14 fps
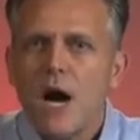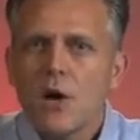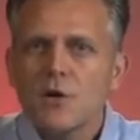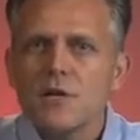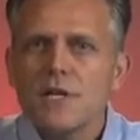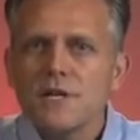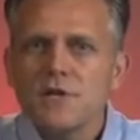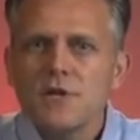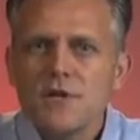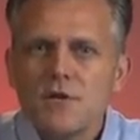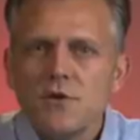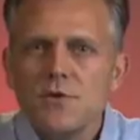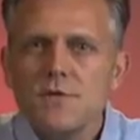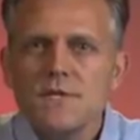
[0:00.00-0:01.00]
Our collection
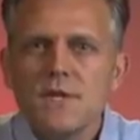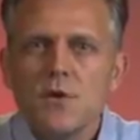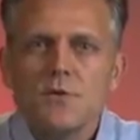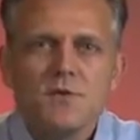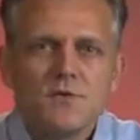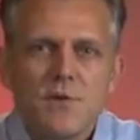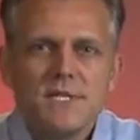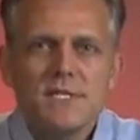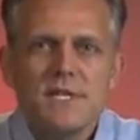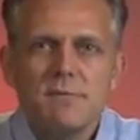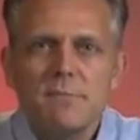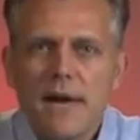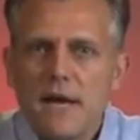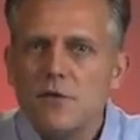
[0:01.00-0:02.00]
includes those
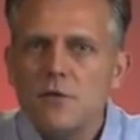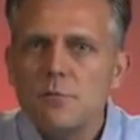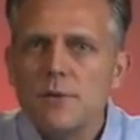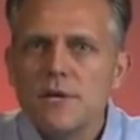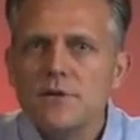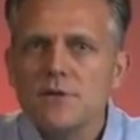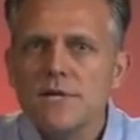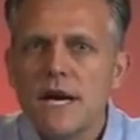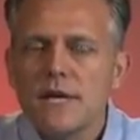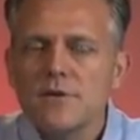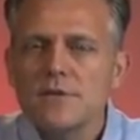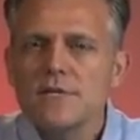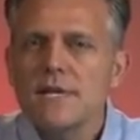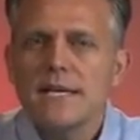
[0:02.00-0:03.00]
trusted Matthew Bender
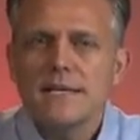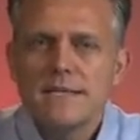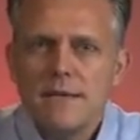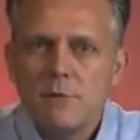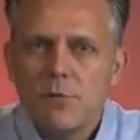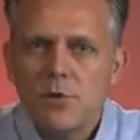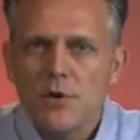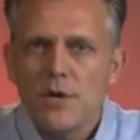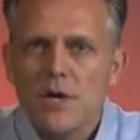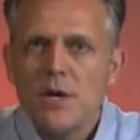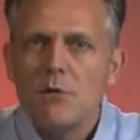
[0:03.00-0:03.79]
titles like Nimmer,